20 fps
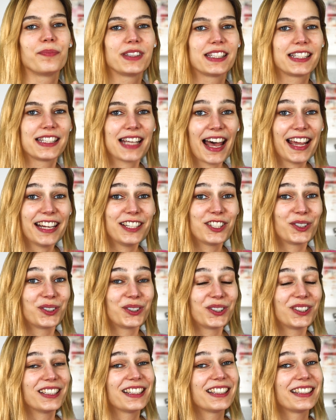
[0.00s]

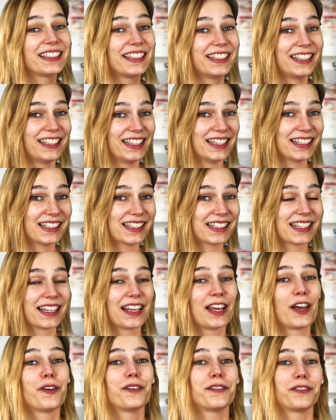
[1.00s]
Zeitung is
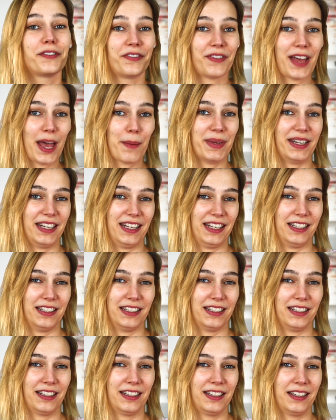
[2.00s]

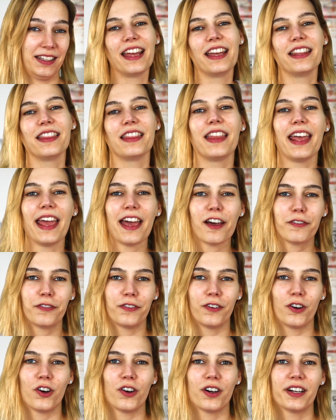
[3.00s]
feminine and
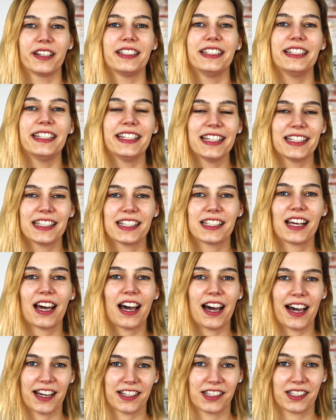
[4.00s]
therefore needs the
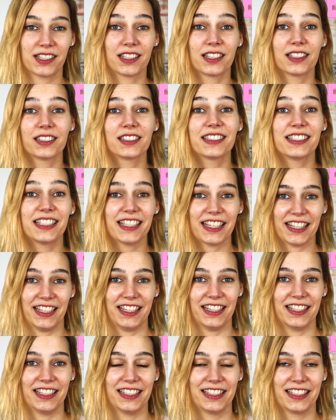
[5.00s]
article die.
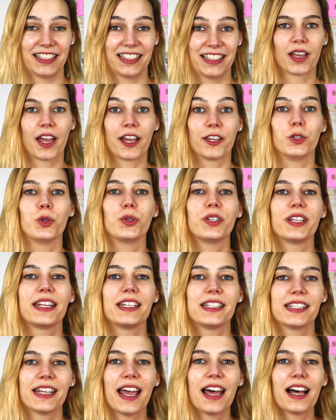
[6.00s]
You can
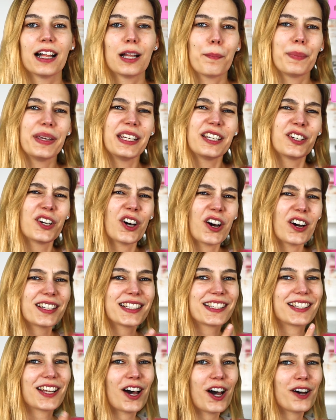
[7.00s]
tell
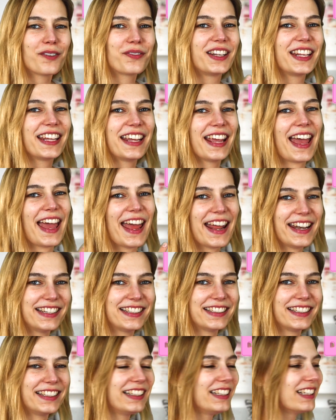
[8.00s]
because of the
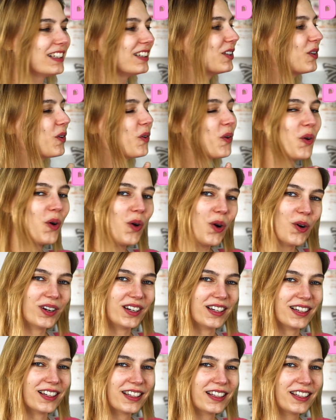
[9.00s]
ending
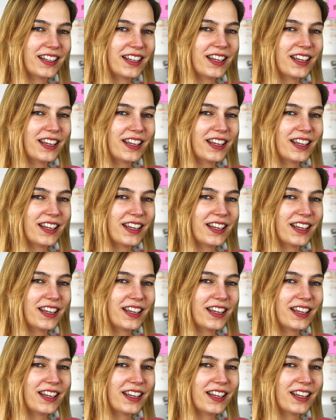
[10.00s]
ung.